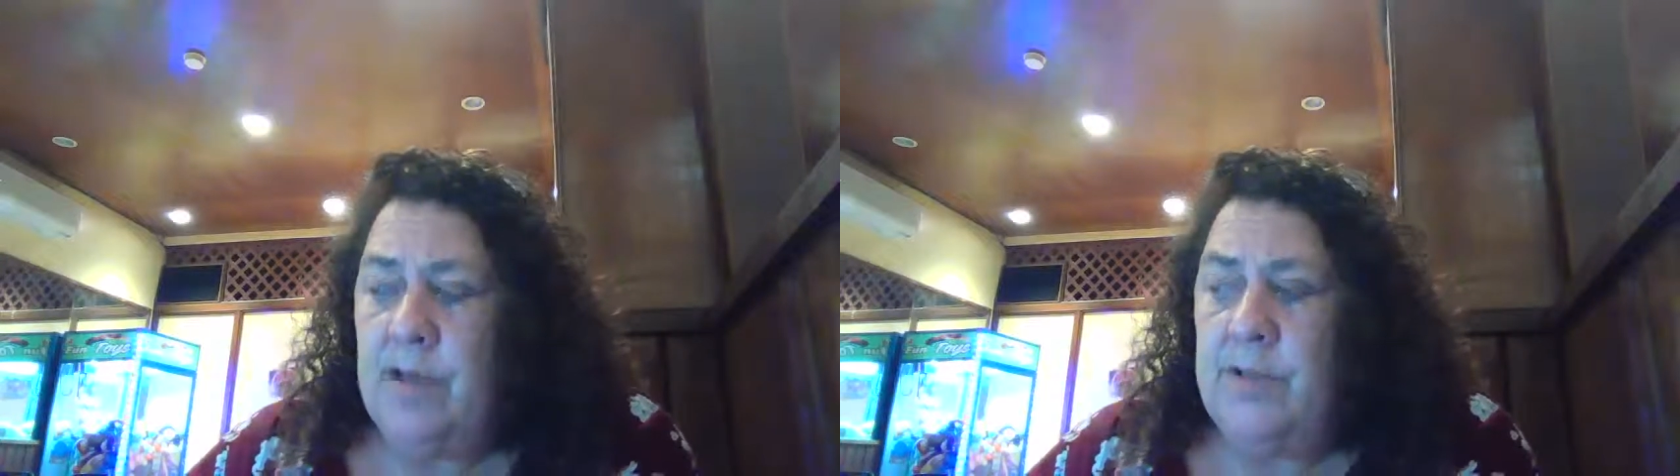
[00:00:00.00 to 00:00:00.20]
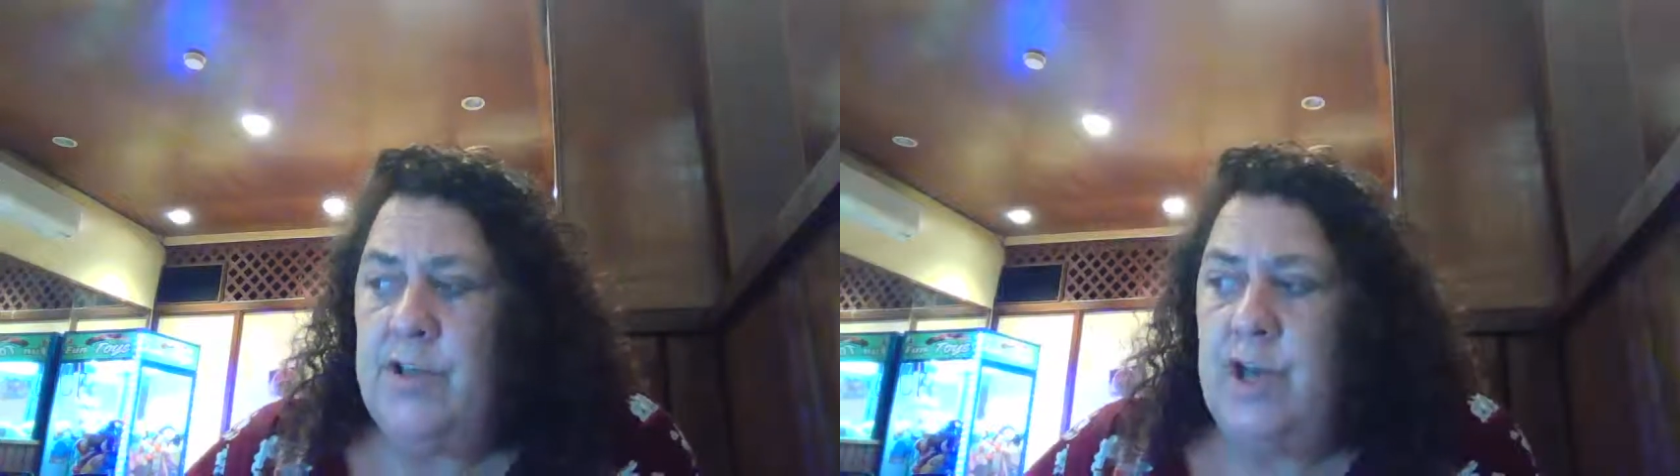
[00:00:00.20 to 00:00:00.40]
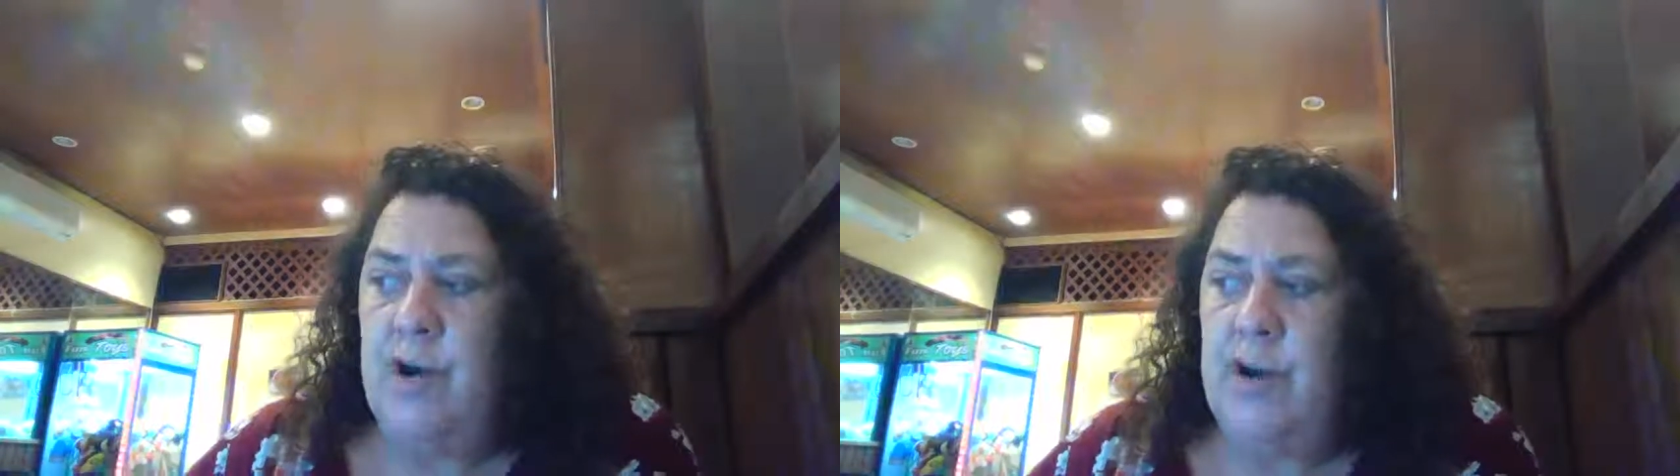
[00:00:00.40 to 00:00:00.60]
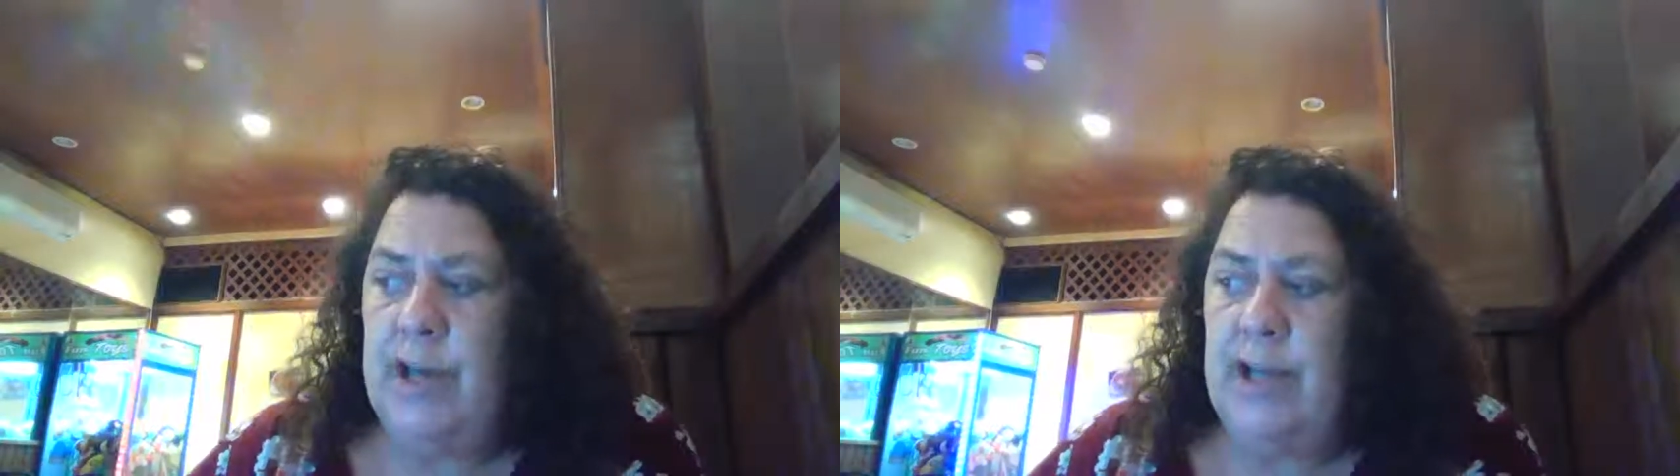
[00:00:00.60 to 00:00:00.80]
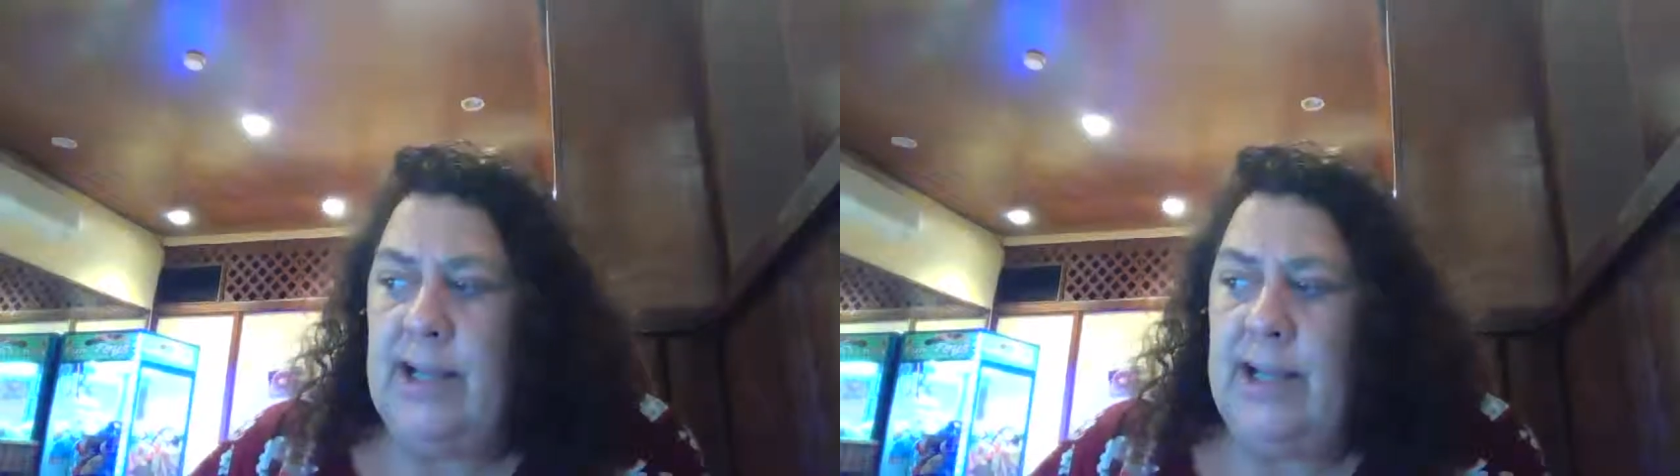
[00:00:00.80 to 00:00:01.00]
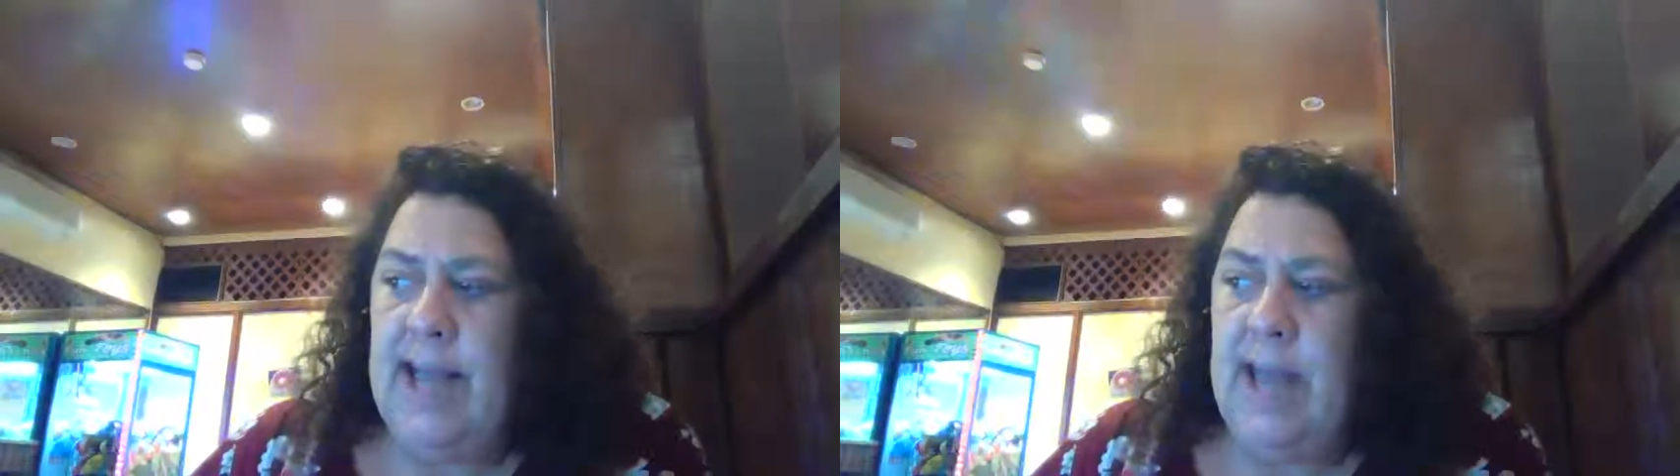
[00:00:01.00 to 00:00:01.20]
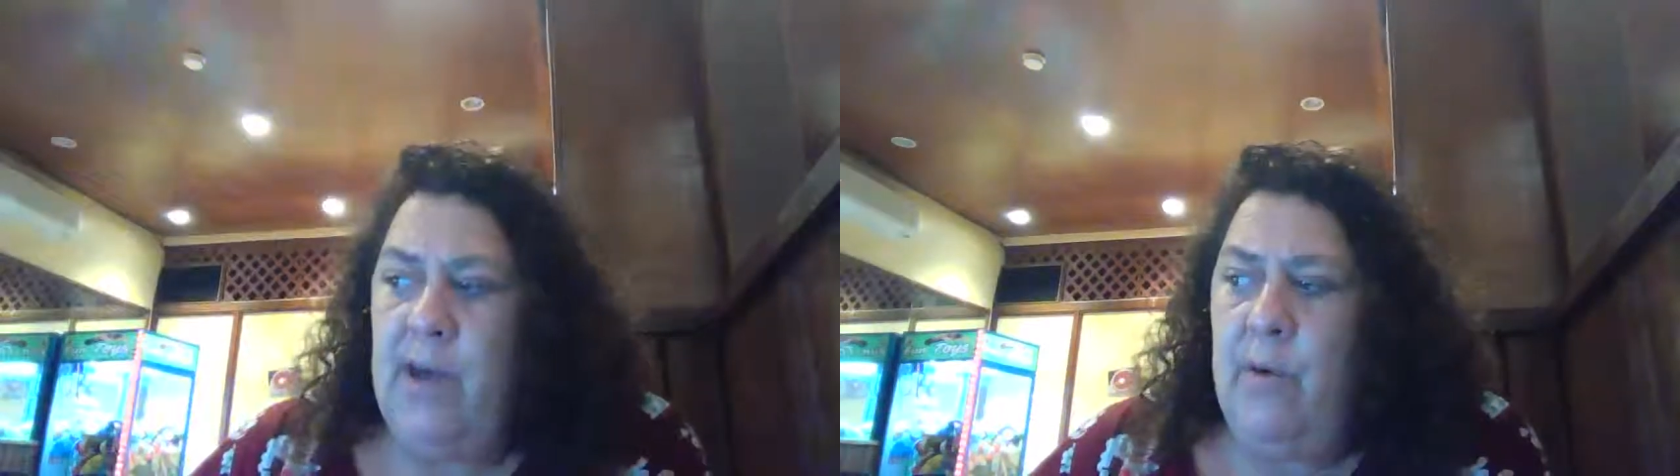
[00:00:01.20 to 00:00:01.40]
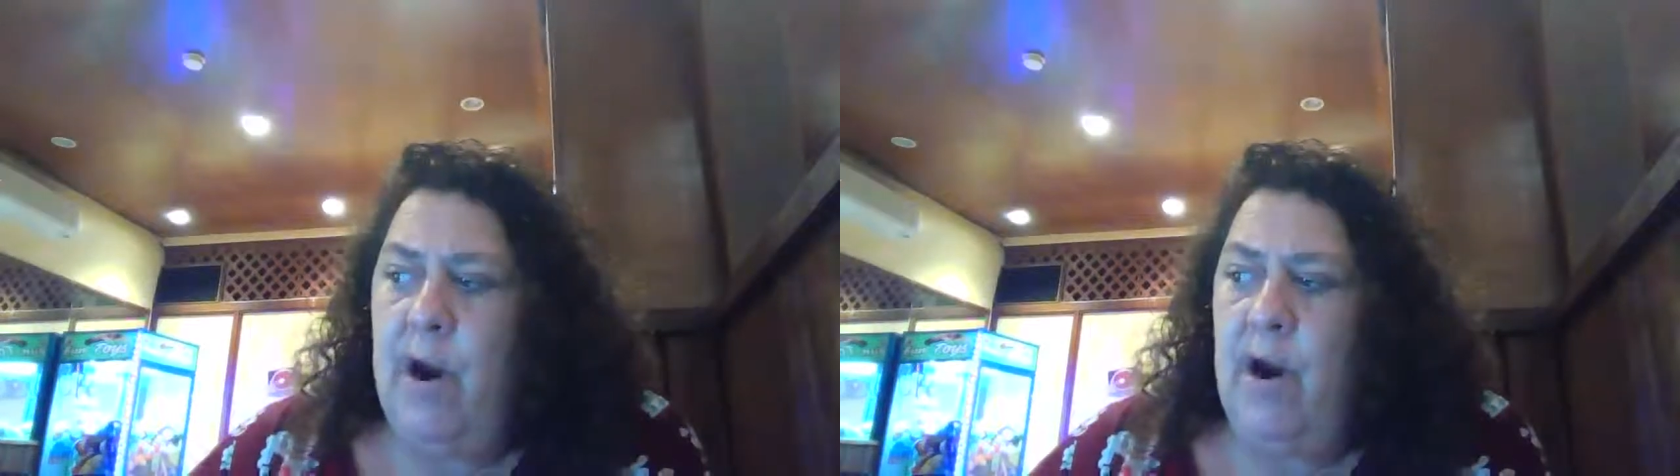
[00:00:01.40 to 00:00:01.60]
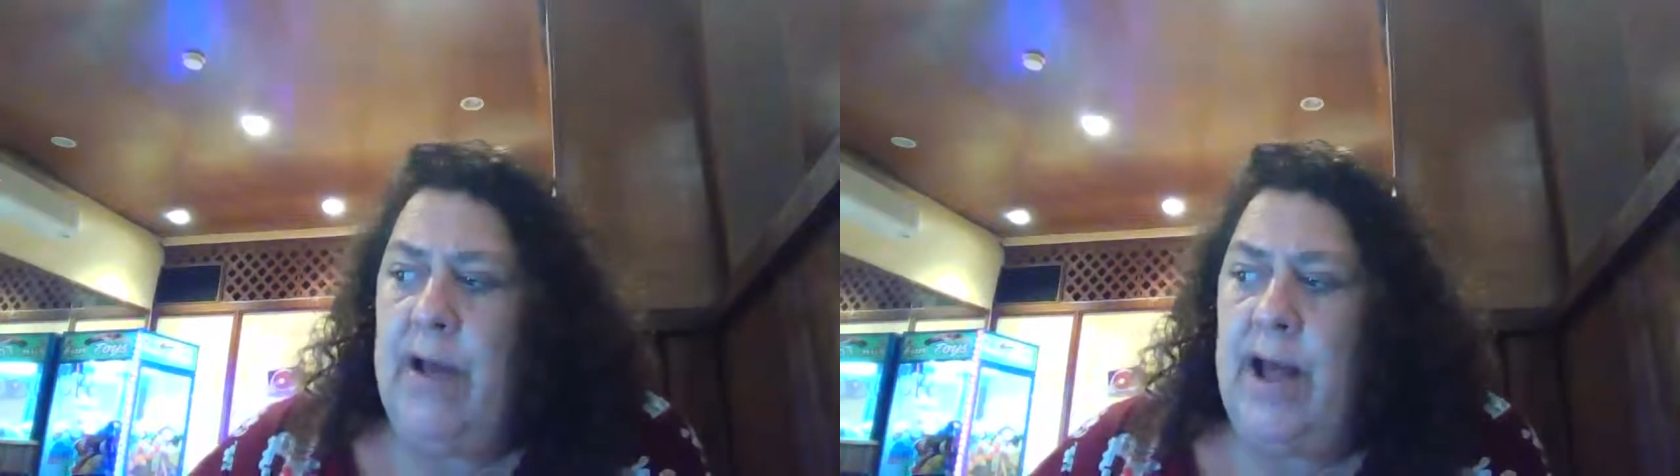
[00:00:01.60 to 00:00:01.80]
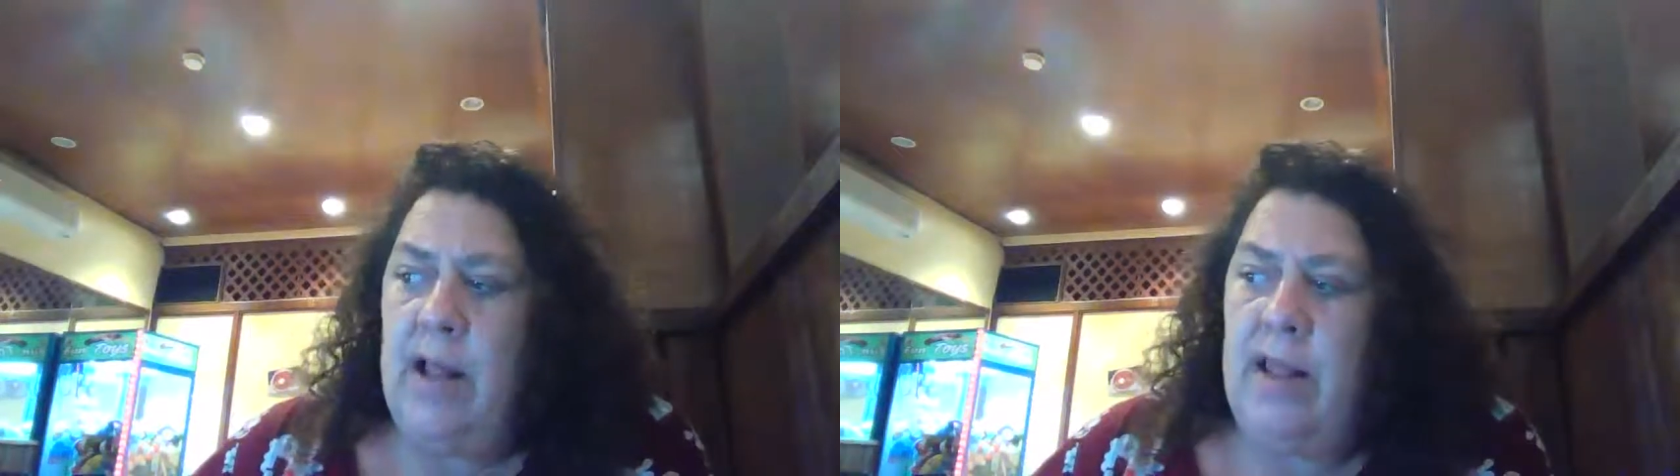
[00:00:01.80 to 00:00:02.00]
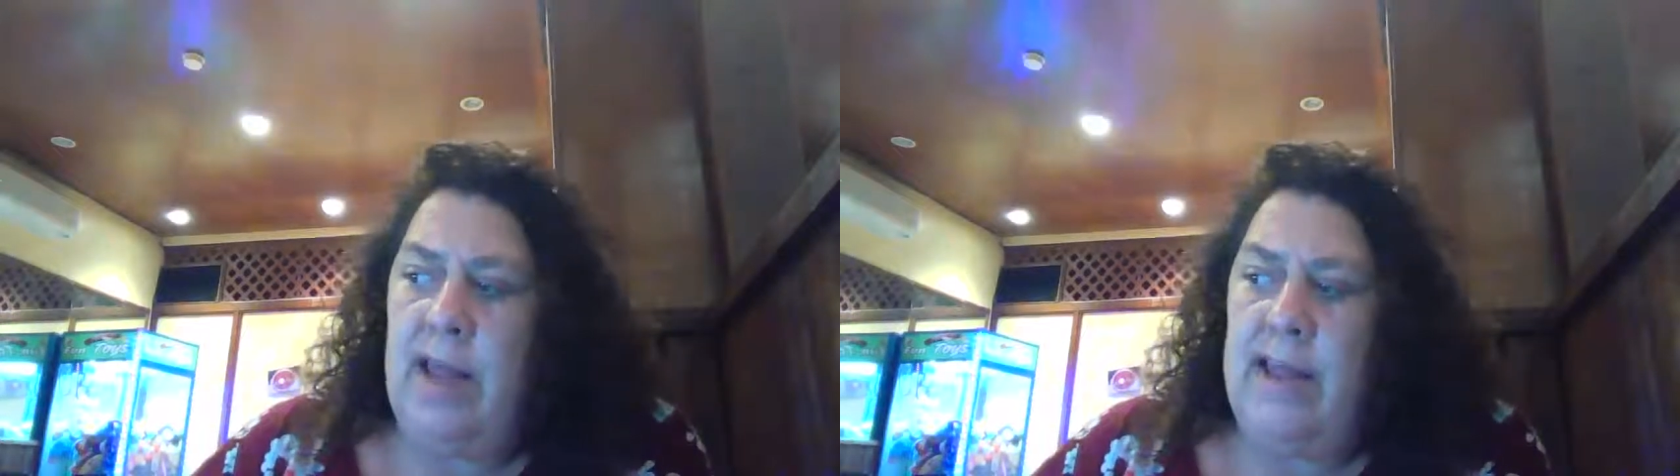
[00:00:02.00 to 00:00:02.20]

So you can click that URL,